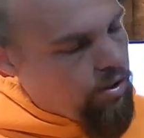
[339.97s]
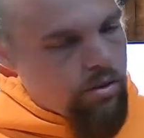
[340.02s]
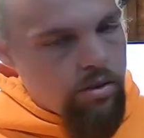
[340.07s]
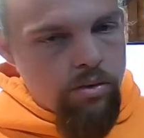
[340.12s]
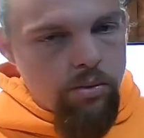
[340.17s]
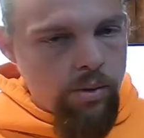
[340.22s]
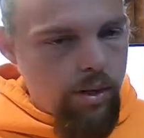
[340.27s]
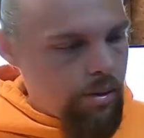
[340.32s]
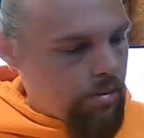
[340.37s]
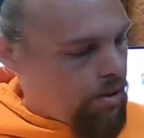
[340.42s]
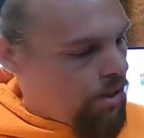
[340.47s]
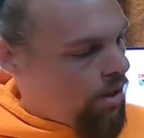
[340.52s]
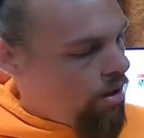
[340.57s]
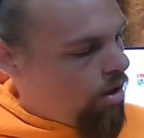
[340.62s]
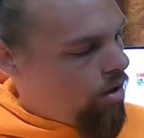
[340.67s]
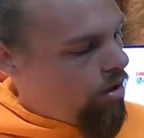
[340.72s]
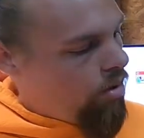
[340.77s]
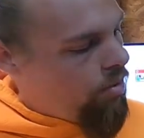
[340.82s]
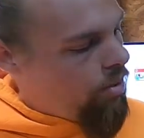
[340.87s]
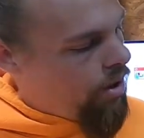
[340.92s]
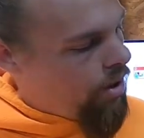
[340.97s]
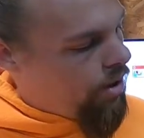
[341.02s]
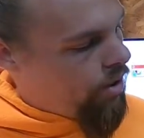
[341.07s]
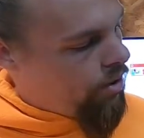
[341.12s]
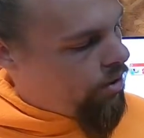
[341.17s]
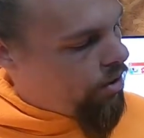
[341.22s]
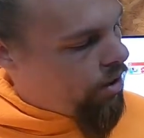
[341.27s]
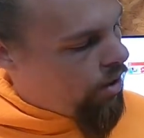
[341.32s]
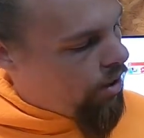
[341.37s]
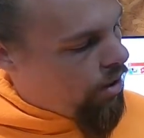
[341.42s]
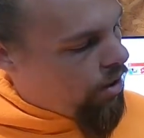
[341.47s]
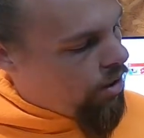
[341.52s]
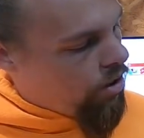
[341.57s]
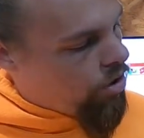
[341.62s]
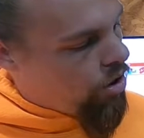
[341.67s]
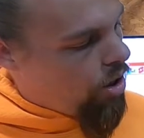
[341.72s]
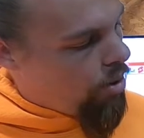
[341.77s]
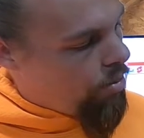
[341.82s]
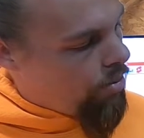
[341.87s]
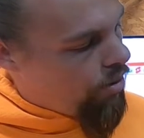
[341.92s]
there's the website,
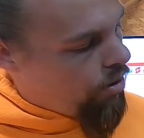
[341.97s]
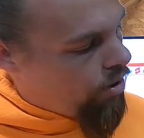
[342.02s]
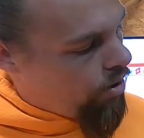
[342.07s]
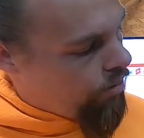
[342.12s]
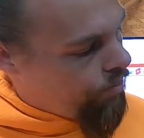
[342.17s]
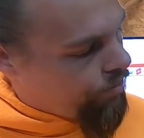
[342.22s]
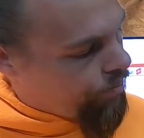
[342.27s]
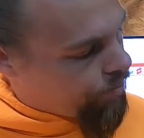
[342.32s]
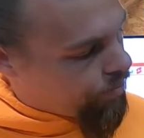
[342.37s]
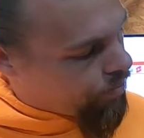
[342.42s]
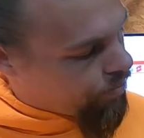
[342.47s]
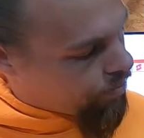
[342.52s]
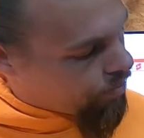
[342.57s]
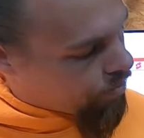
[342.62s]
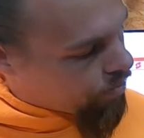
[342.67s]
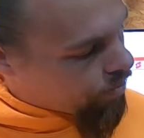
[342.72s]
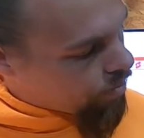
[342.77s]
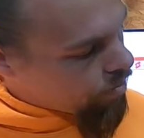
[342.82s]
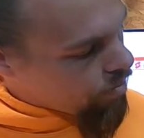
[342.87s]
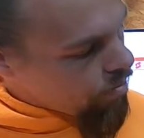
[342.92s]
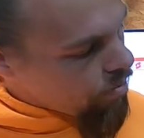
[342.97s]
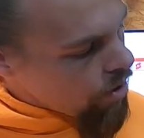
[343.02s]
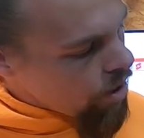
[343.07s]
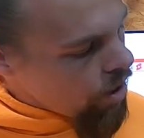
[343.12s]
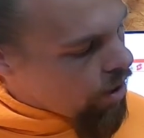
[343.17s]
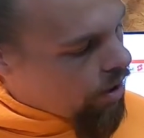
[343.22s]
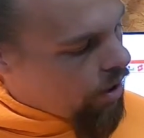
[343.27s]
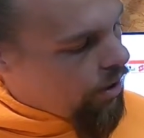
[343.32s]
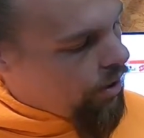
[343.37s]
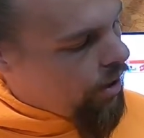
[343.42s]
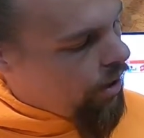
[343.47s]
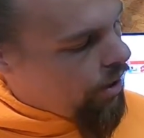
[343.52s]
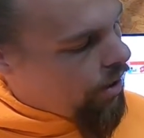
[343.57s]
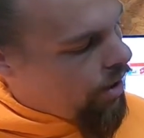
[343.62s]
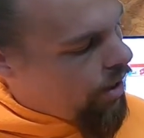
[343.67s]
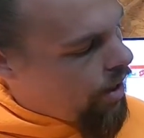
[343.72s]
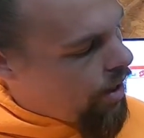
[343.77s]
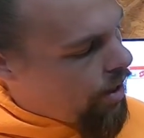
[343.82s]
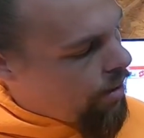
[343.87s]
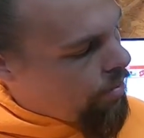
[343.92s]

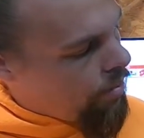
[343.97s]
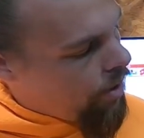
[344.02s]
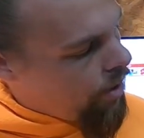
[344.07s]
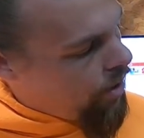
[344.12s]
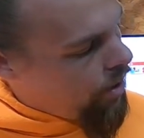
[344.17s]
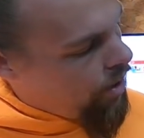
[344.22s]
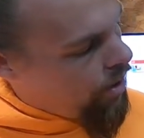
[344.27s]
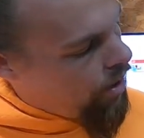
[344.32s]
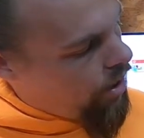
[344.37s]
allamerikansharpener.com.